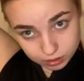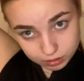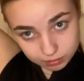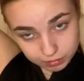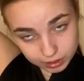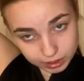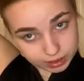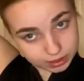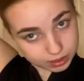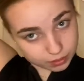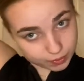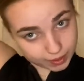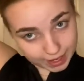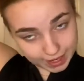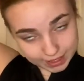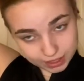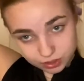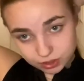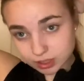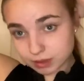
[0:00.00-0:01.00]
Because the way I
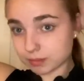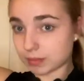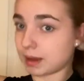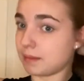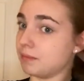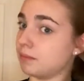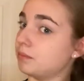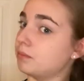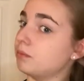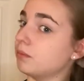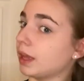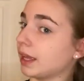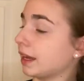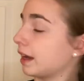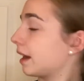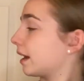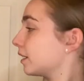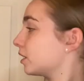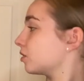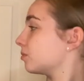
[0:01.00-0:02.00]
do that,
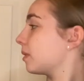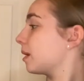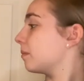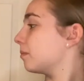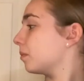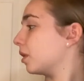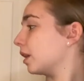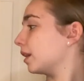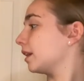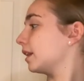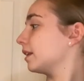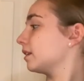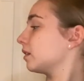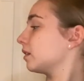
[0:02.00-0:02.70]
I do my bun, it